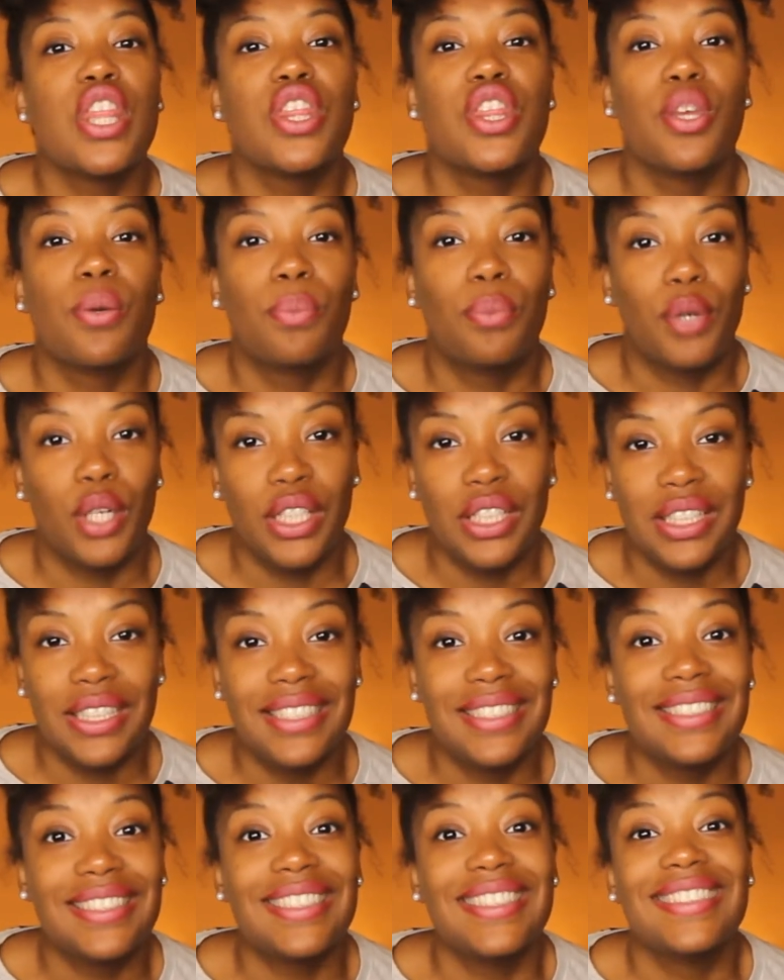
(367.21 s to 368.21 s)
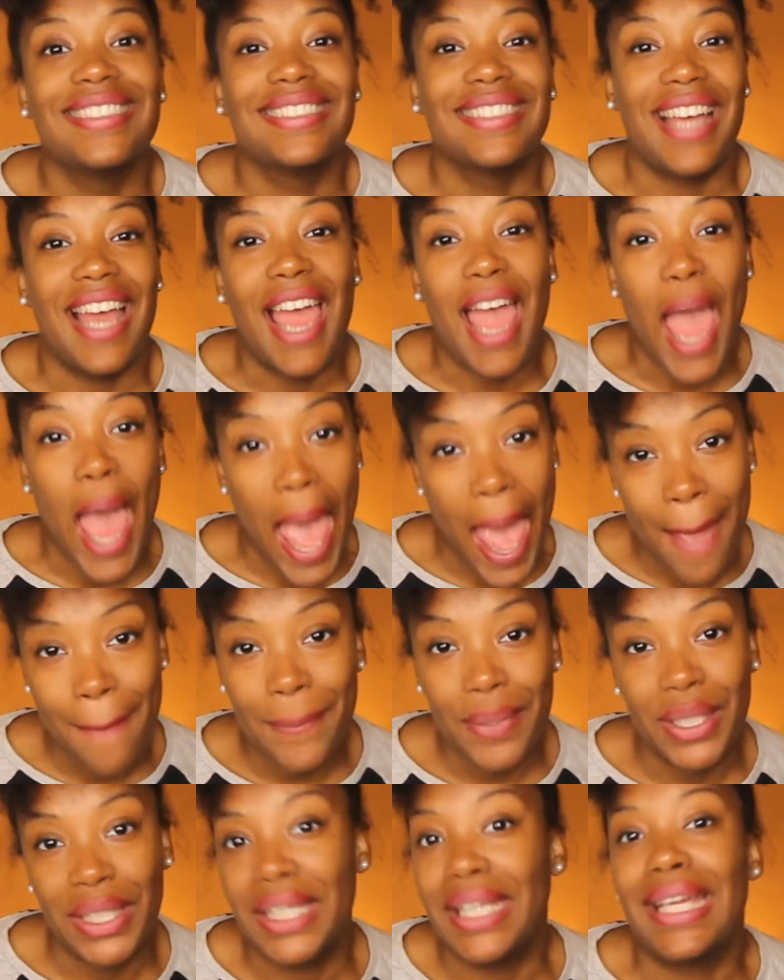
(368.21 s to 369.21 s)
The breakage is not
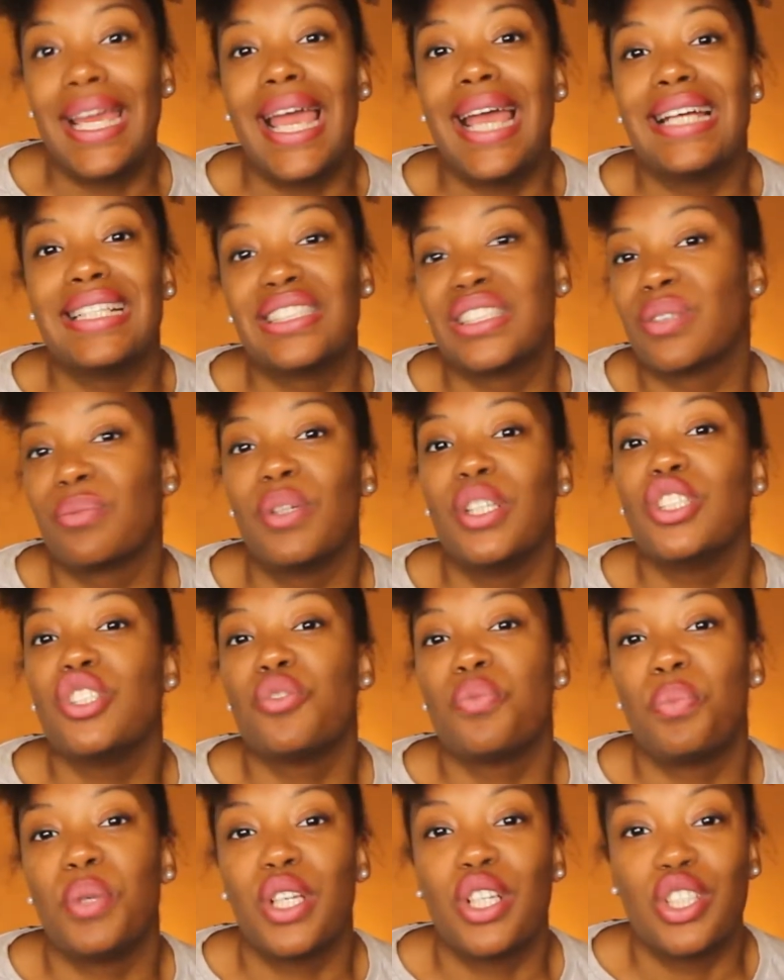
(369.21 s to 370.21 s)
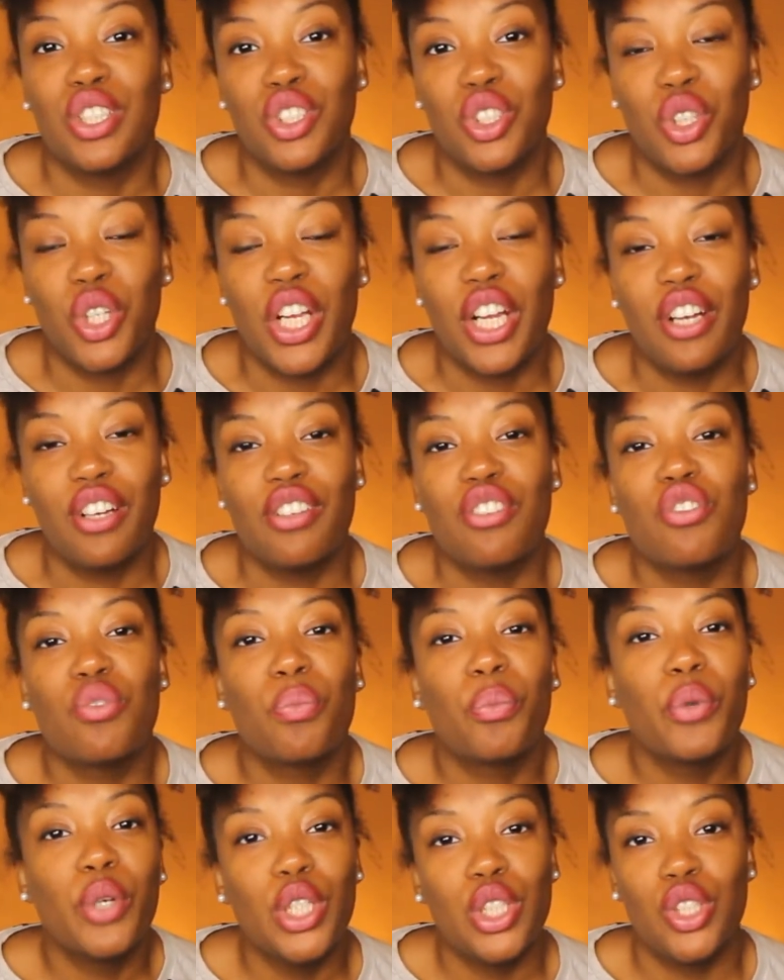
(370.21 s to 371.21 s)
happening as much because your hair is
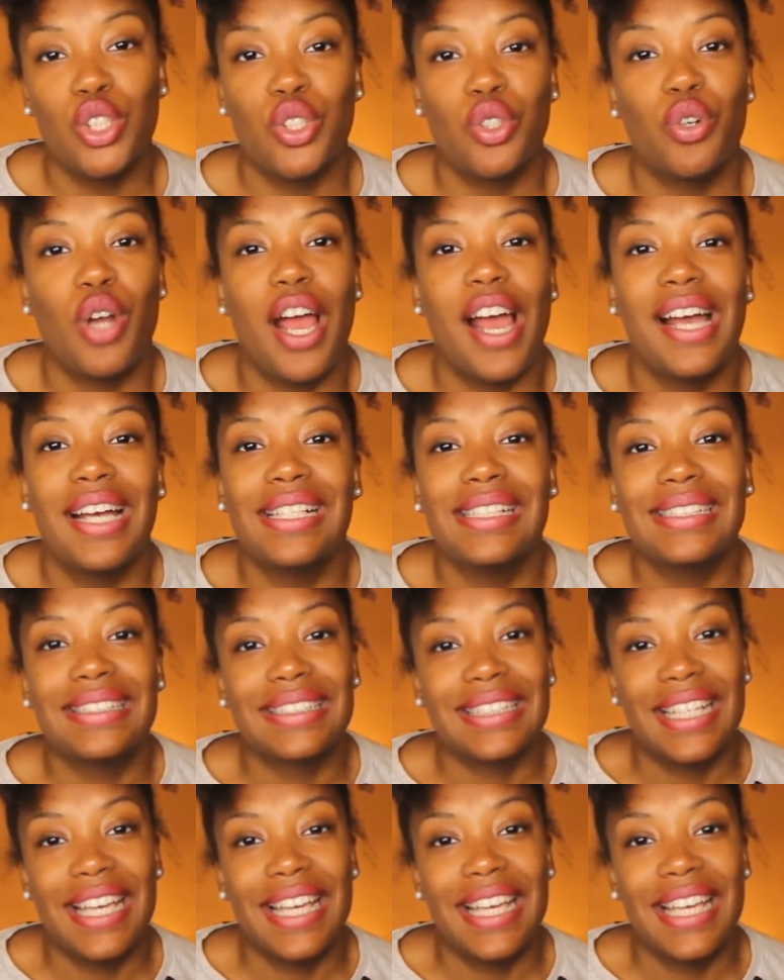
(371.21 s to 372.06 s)
moisturized,